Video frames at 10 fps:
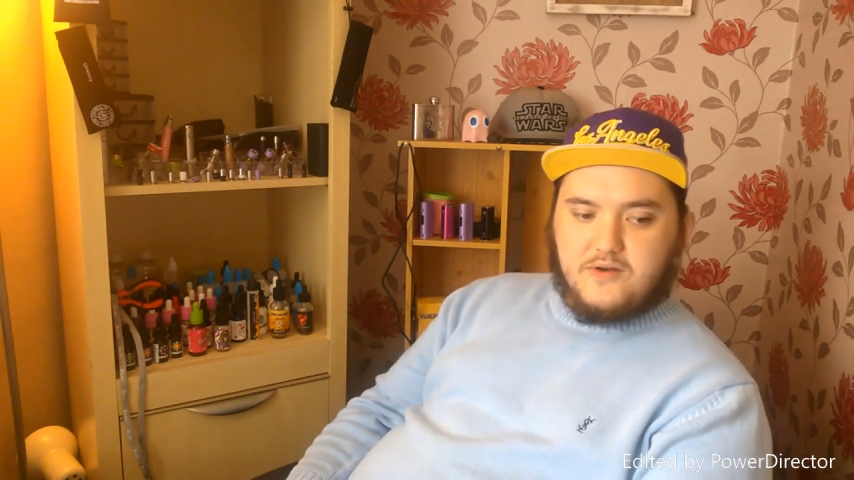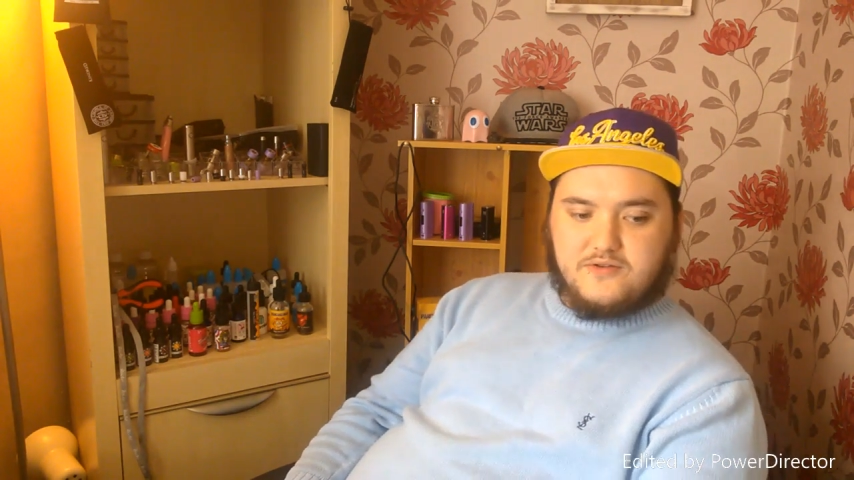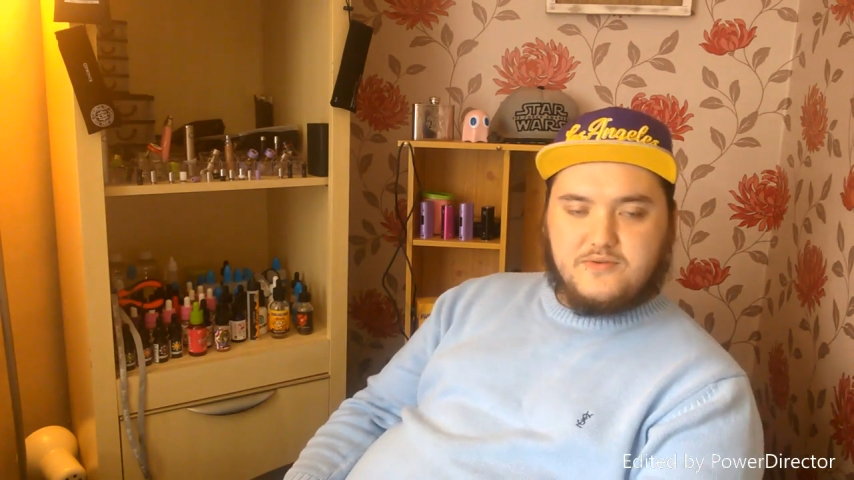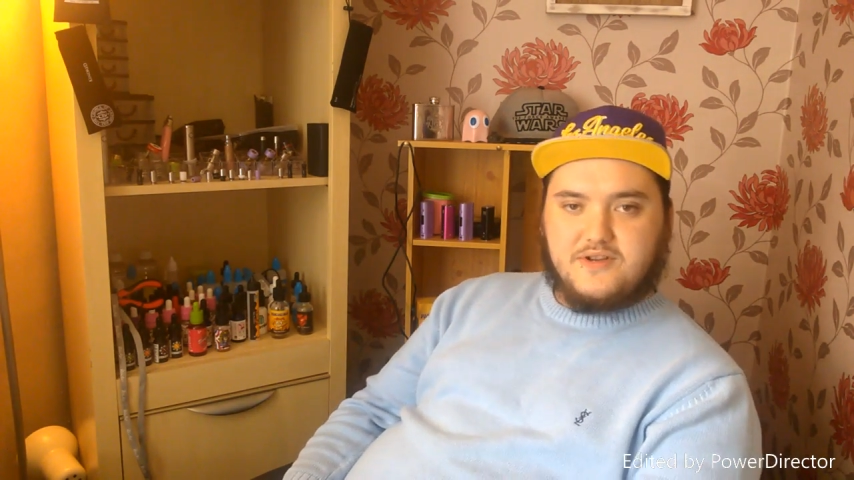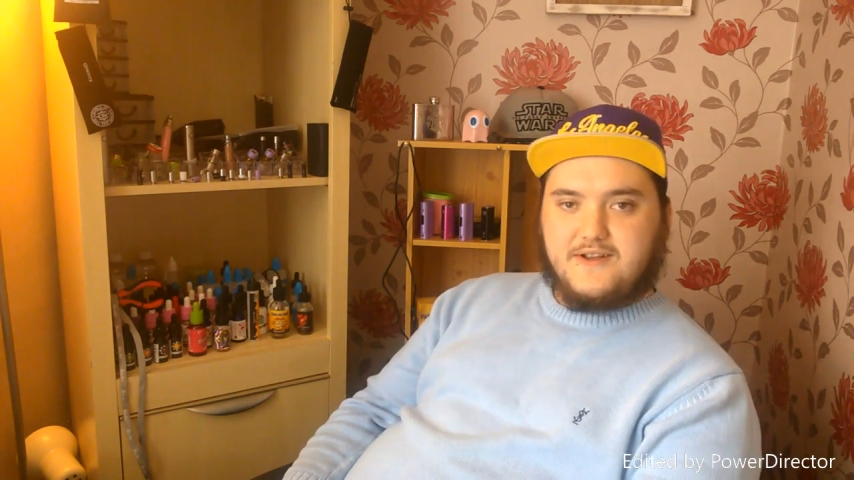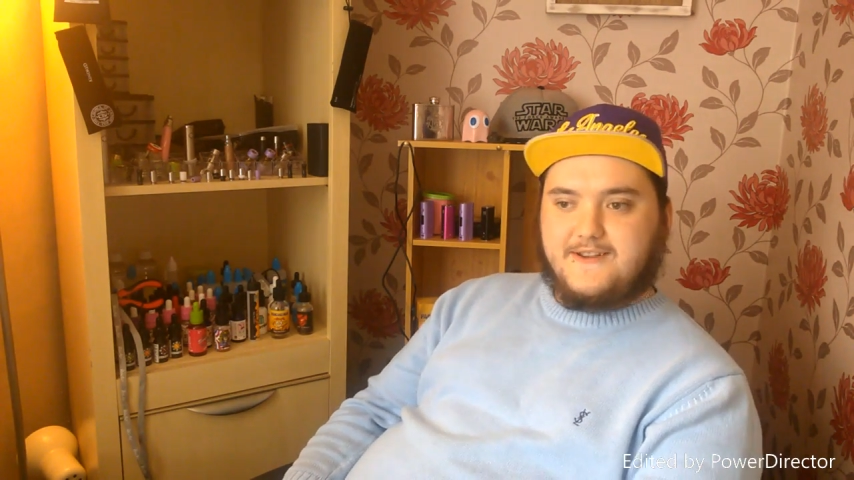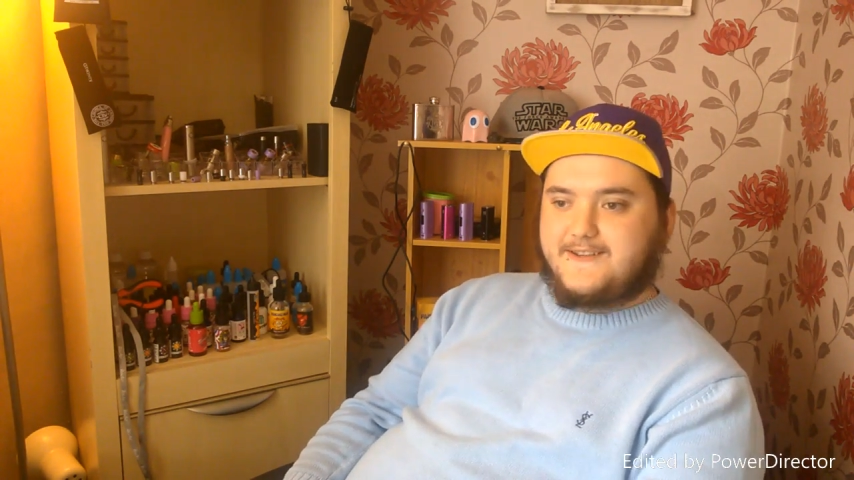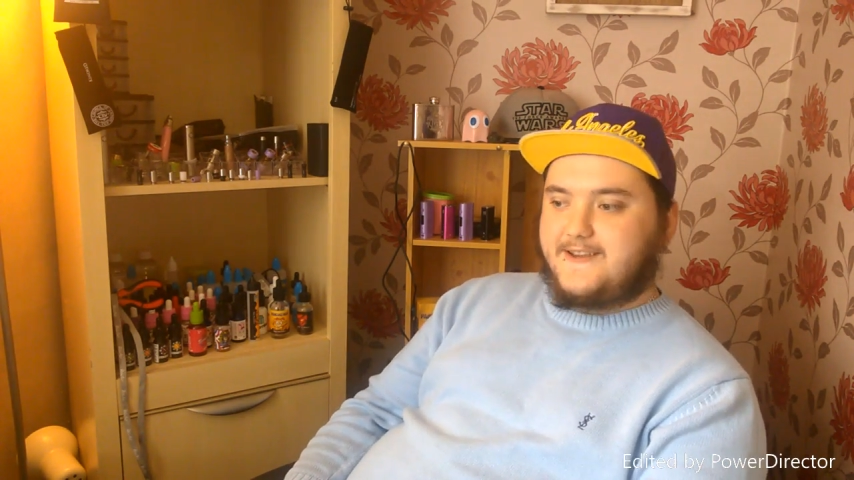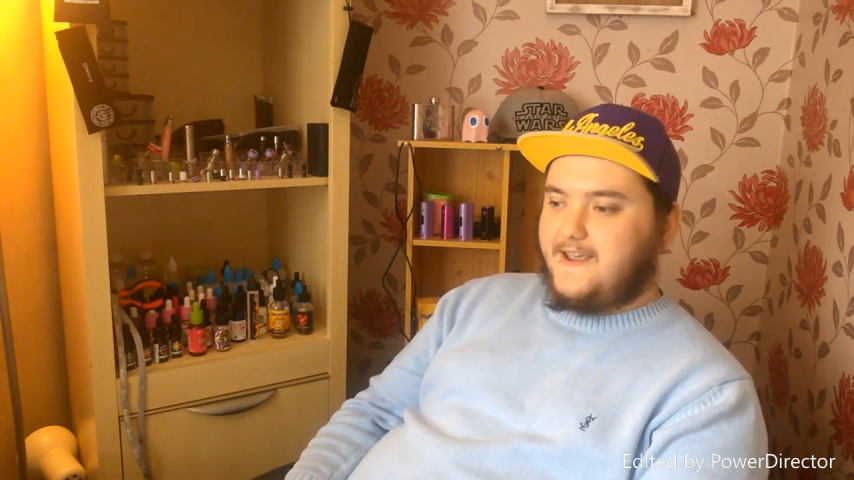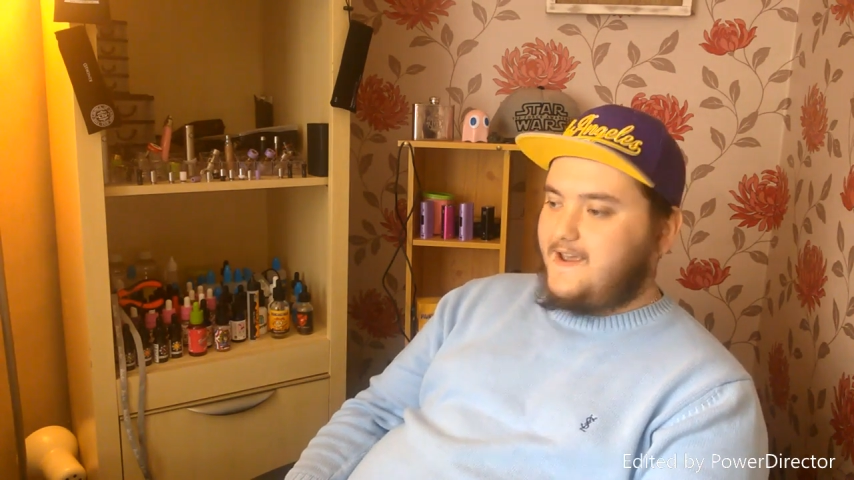else was I going to
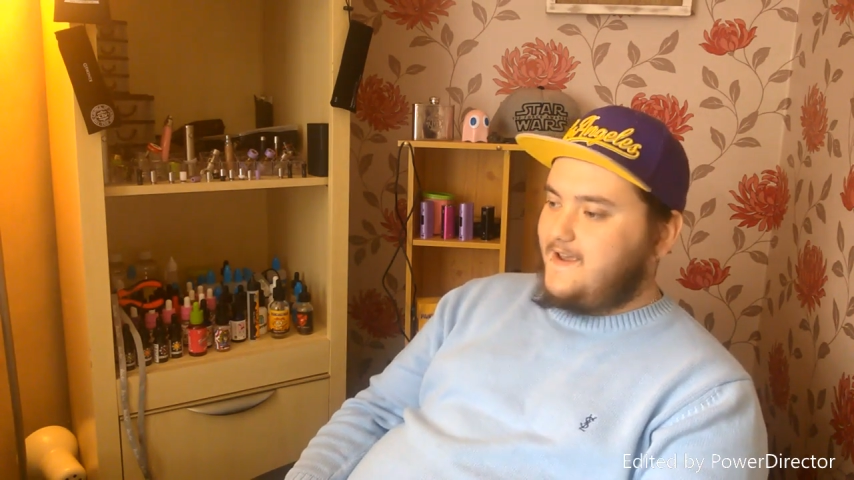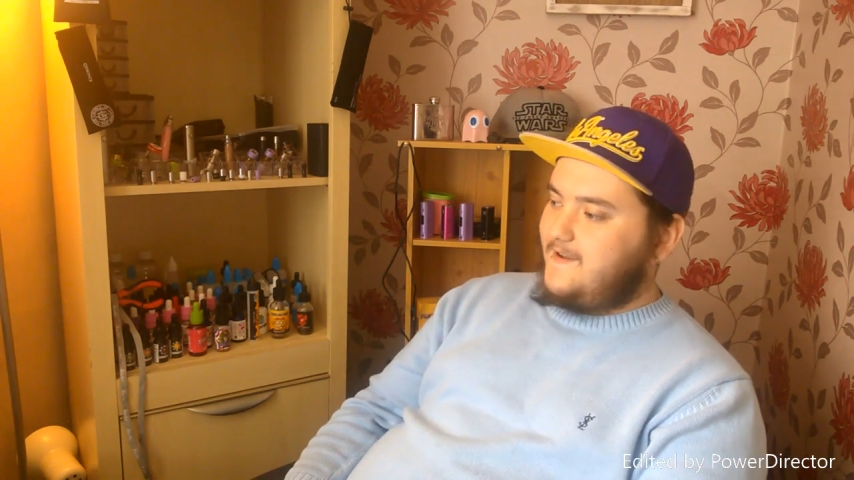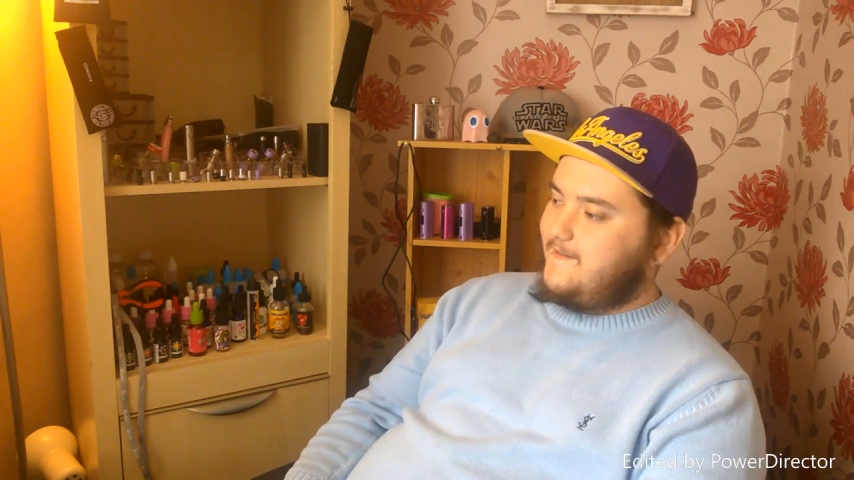say?